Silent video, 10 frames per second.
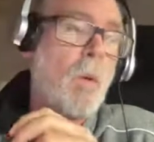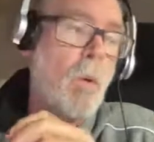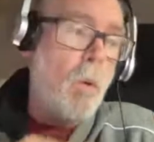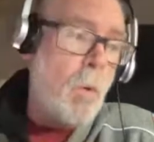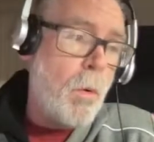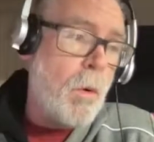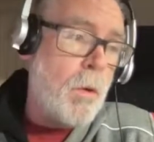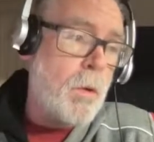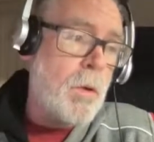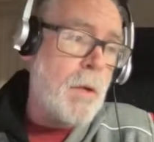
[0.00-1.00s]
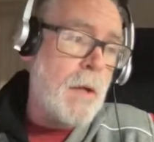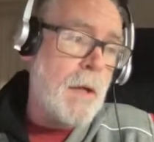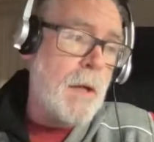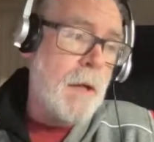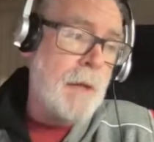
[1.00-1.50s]
Or
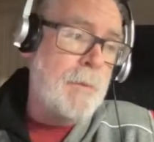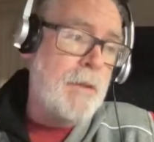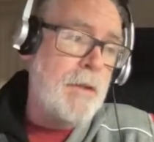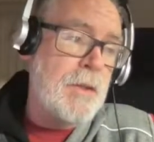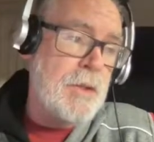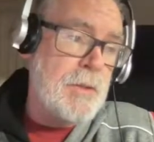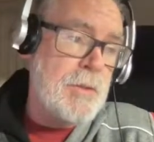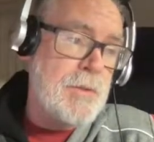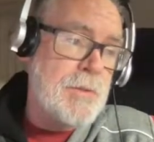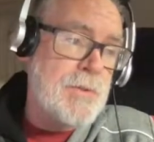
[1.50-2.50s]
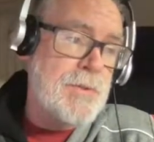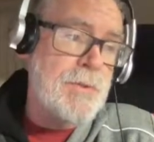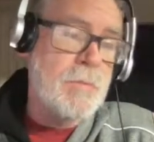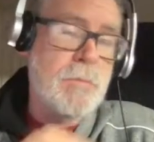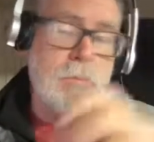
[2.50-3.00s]
I'm going to use
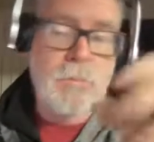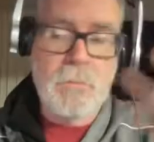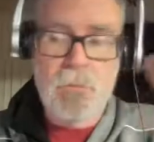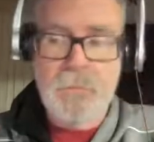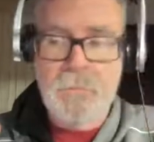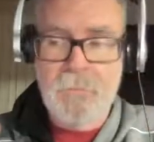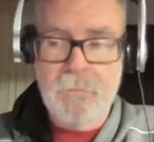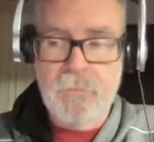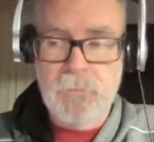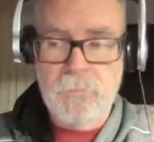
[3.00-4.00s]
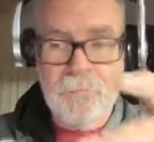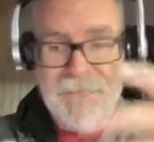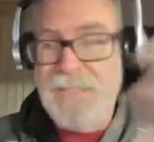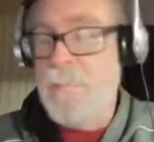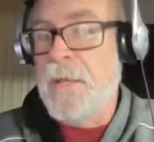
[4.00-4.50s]

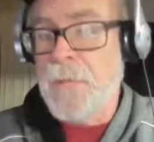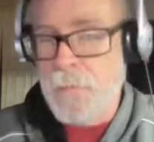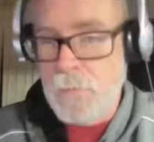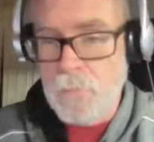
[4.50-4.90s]
Team Yankee.